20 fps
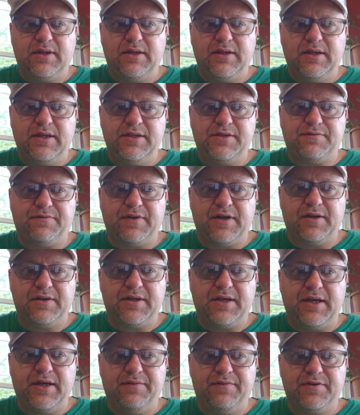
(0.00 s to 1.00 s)
He's failed
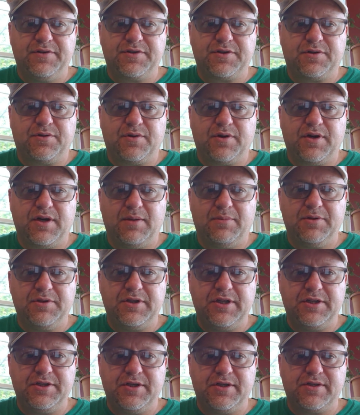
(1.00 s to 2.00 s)
to even score in double
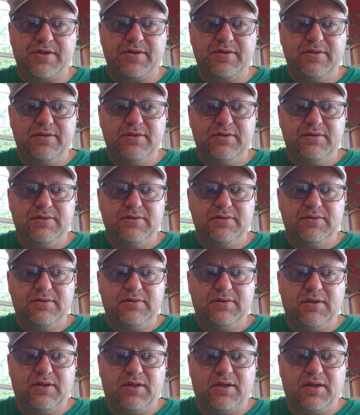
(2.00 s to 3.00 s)
digits
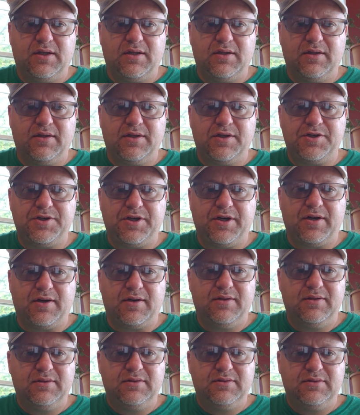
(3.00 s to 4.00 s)
this
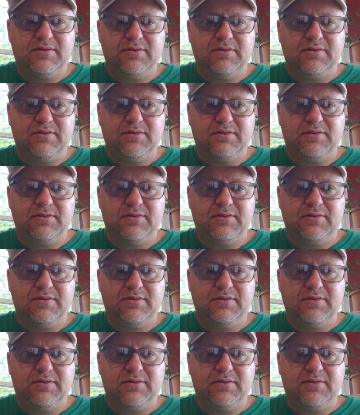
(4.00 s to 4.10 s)
year.